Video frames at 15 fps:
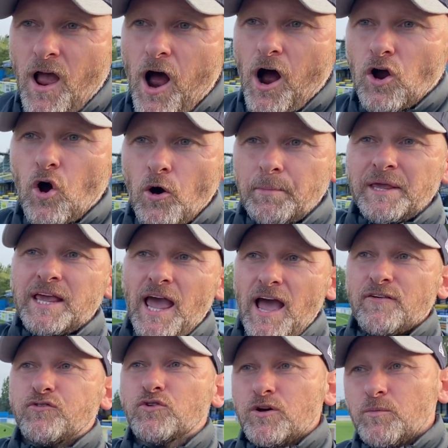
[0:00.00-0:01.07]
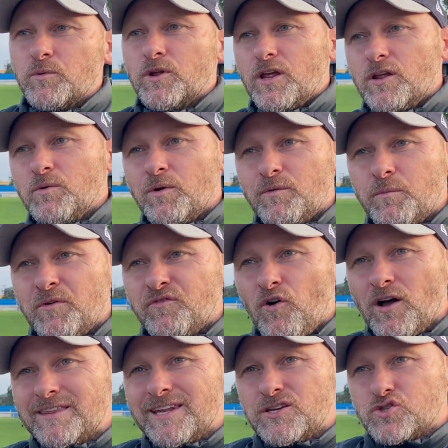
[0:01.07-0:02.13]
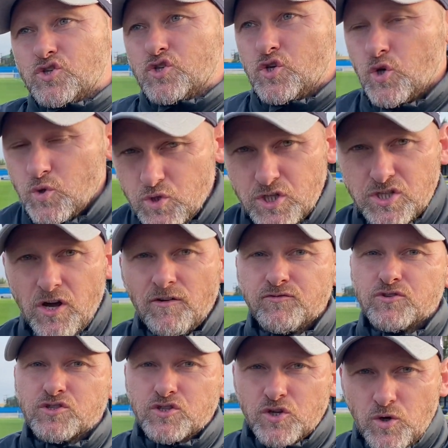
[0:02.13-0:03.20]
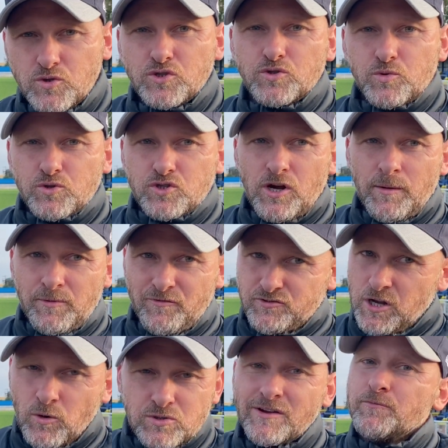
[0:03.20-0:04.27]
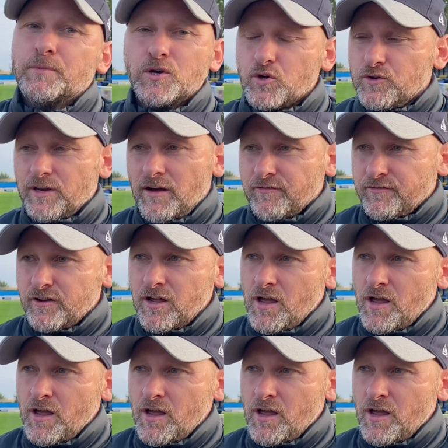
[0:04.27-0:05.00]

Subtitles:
I've got to be careful that we're finding excuses after excuses all the time. The results haven't been good enough.